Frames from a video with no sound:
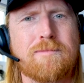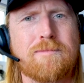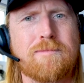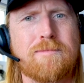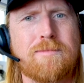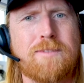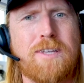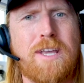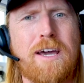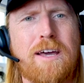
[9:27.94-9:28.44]

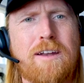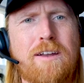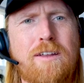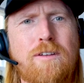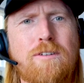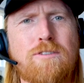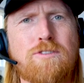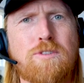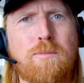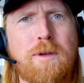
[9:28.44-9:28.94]
Yeah, I know
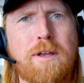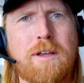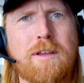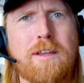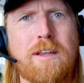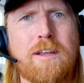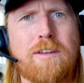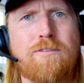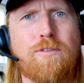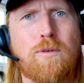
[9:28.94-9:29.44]
there's a big
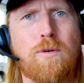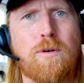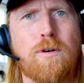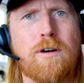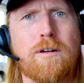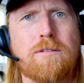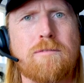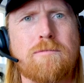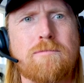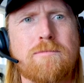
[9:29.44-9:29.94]
need
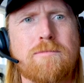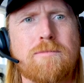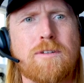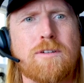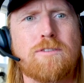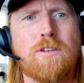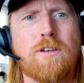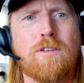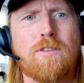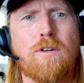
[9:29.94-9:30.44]
for it.
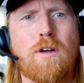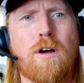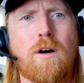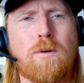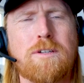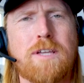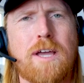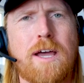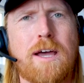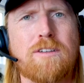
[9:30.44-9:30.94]
There
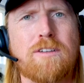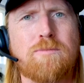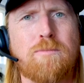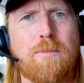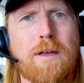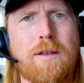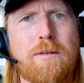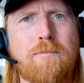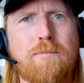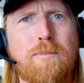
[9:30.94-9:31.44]
always has
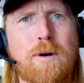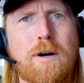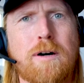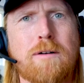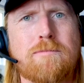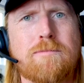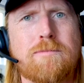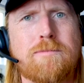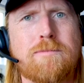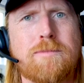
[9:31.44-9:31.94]
been,
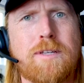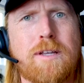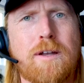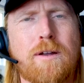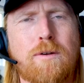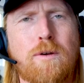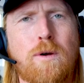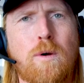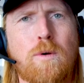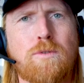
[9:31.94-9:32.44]
but
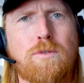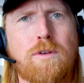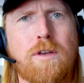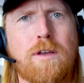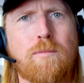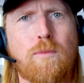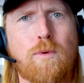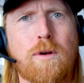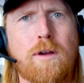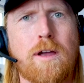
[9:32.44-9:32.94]
codes are
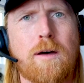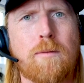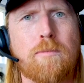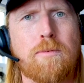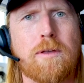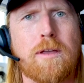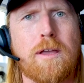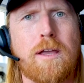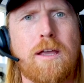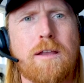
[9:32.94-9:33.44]
getting more
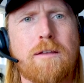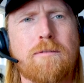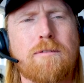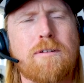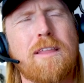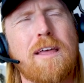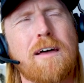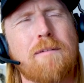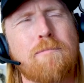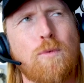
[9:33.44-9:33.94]
complicated. Well,
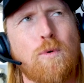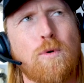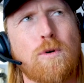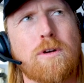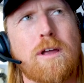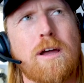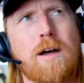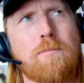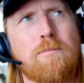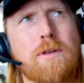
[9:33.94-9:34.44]
not more
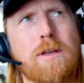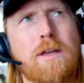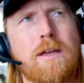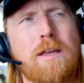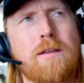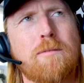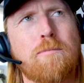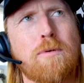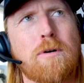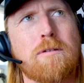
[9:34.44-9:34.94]

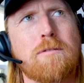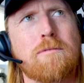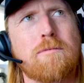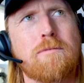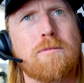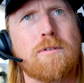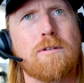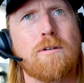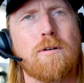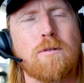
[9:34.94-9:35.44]
complicated, but
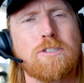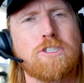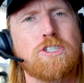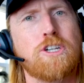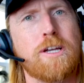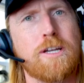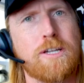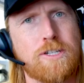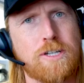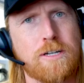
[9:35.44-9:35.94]
they're always
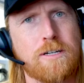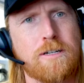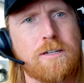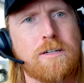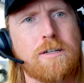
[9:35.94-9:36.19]
changing.